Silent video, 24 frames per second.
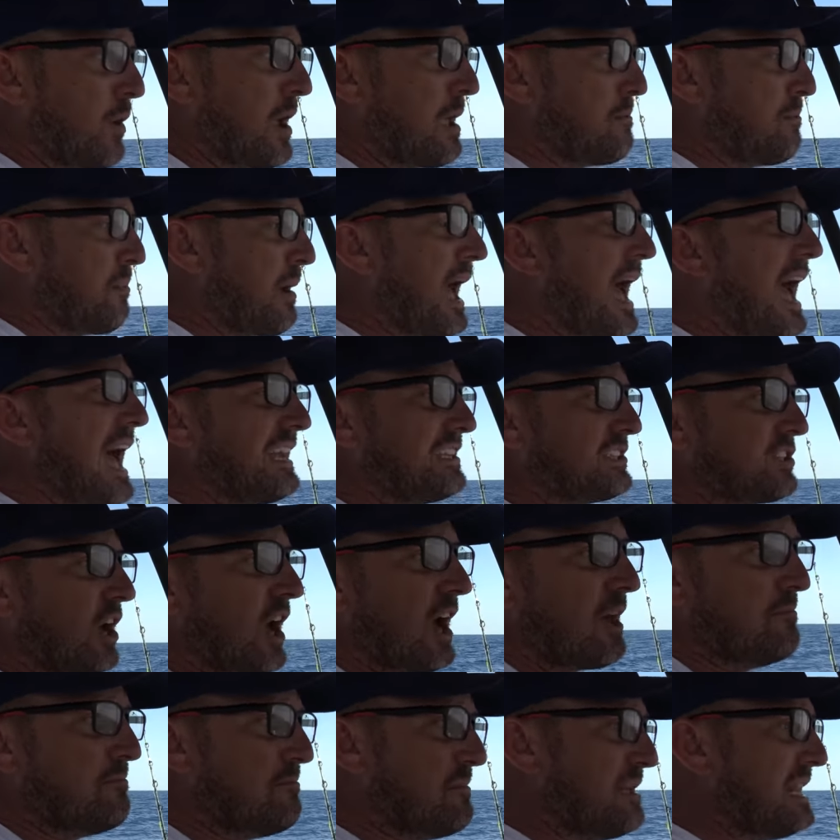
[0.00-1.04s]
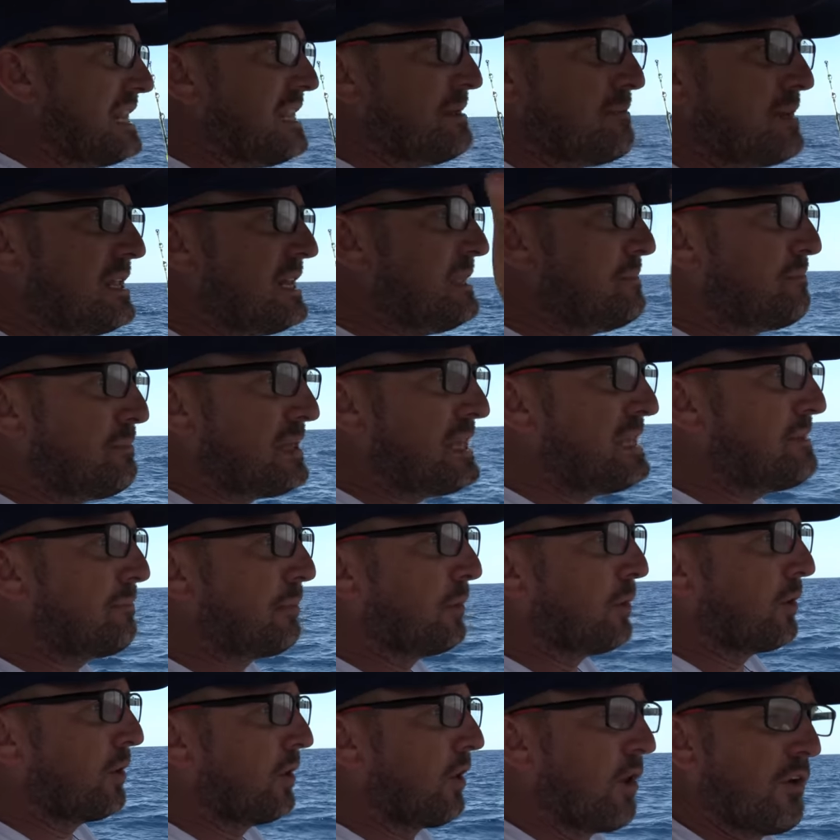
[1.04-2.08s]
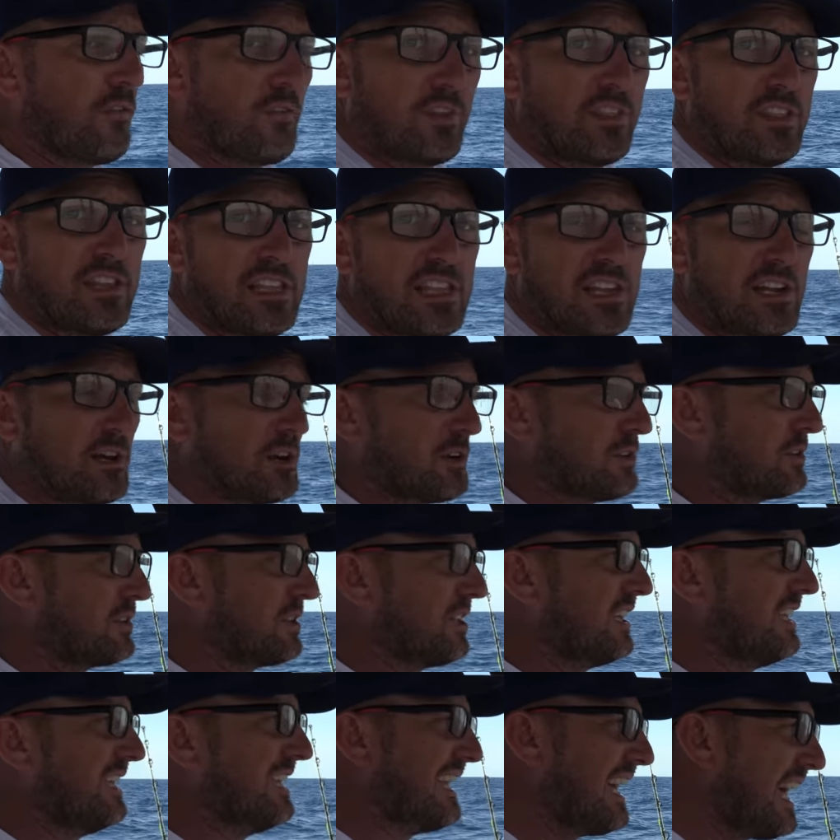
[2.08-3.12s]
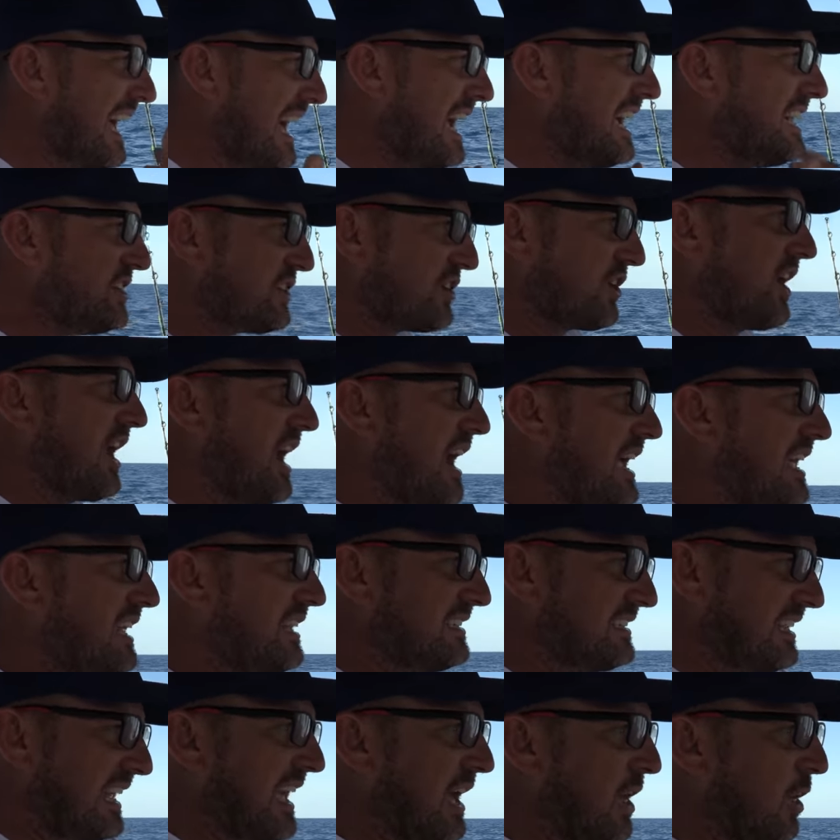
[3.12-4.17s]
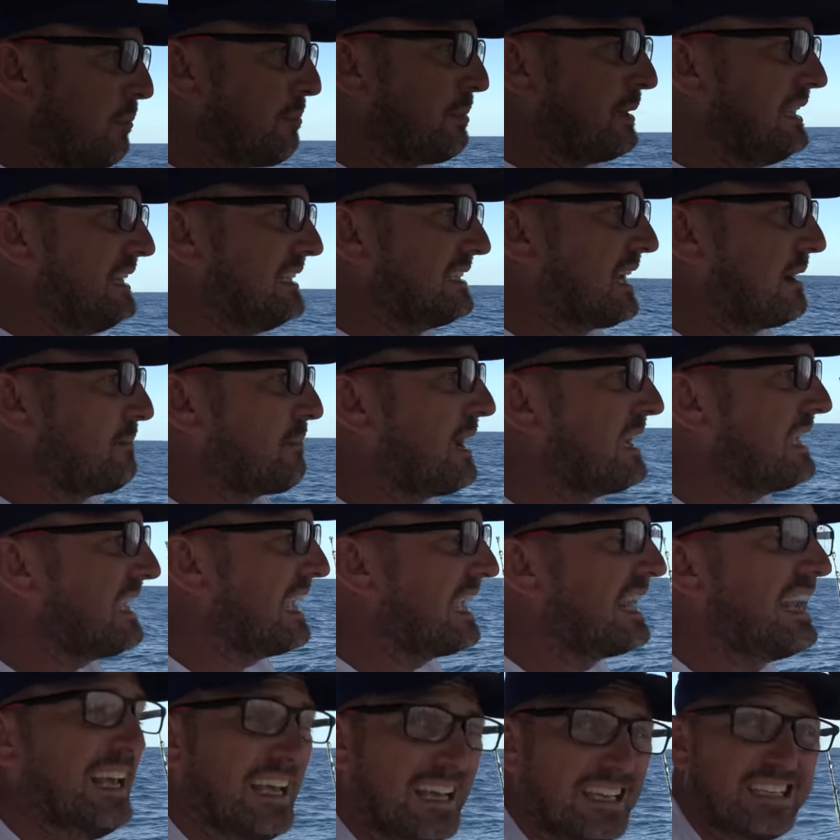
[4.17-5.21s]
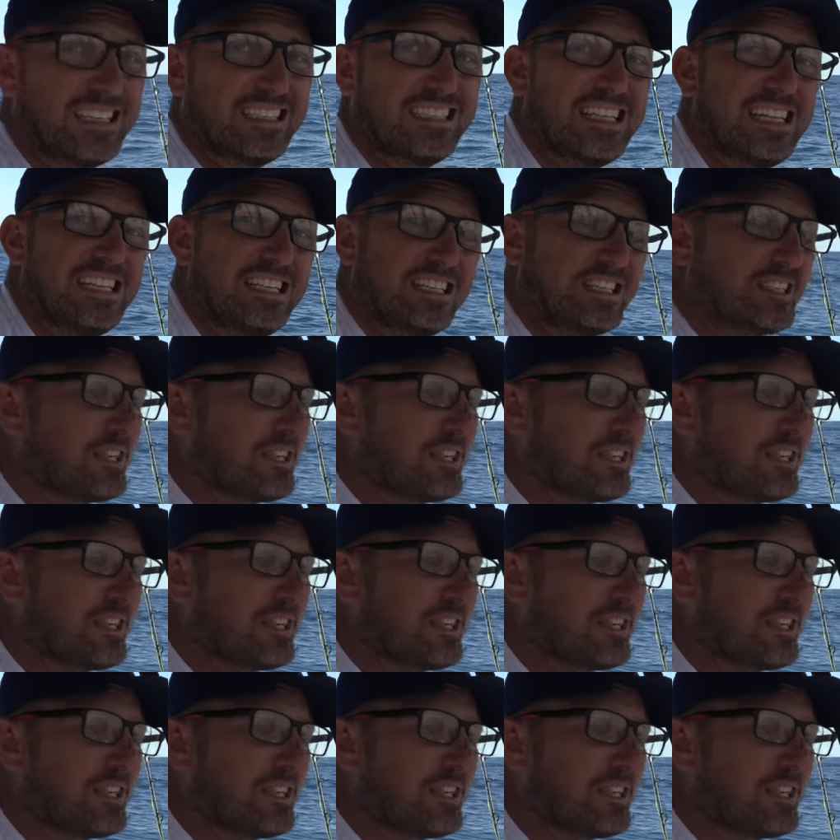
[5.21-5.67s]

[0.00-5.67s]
way Pat taught many, many people over the years. I try to help anytime I can to teach